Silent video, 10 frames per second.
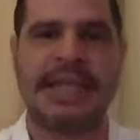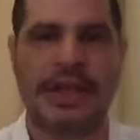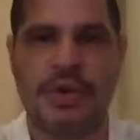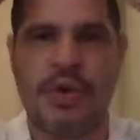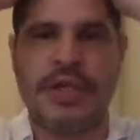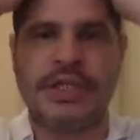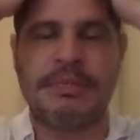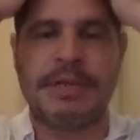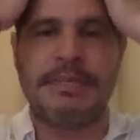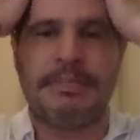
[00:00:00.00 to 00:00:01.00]
that you're going to
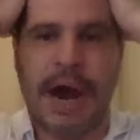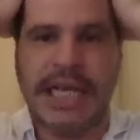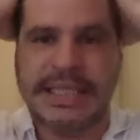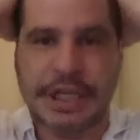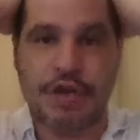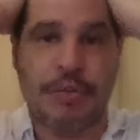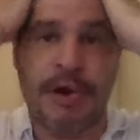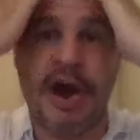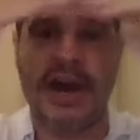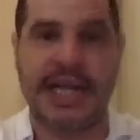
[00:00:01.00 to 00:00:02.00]
be pricing your
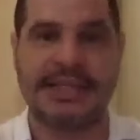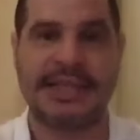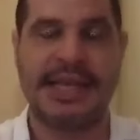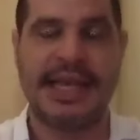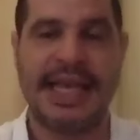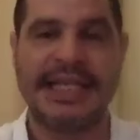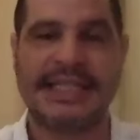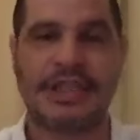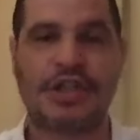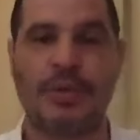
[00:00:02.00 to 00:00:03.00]
product
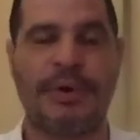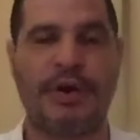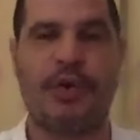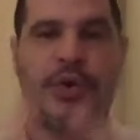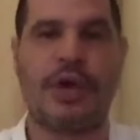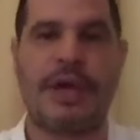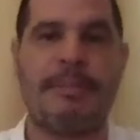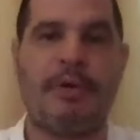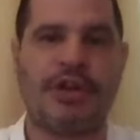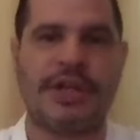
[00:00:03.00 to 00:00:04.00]
is super
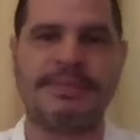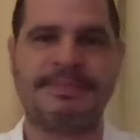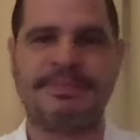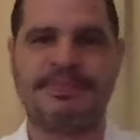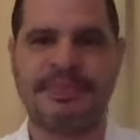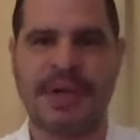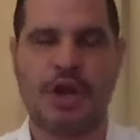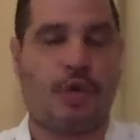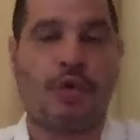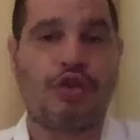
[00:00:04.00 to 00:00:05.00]
important,
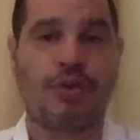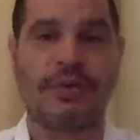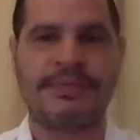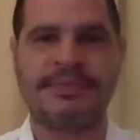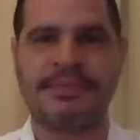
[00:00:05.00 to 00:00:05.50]
crucial.